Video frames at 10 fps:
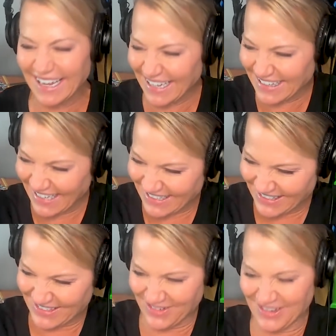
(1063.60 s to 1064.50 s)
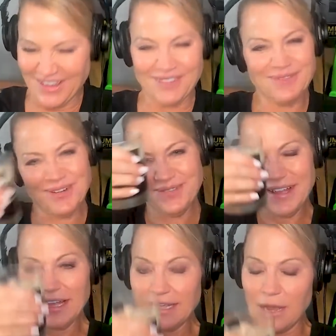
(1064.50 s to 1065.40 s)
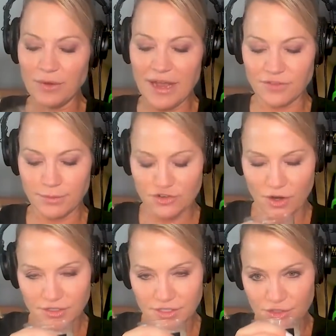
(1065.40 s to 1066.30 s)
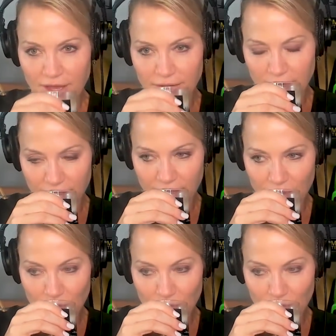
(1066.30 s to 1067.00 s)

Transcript: yeah. There we go. Boom. Yeah, we'd have to be drunk to do that, I think.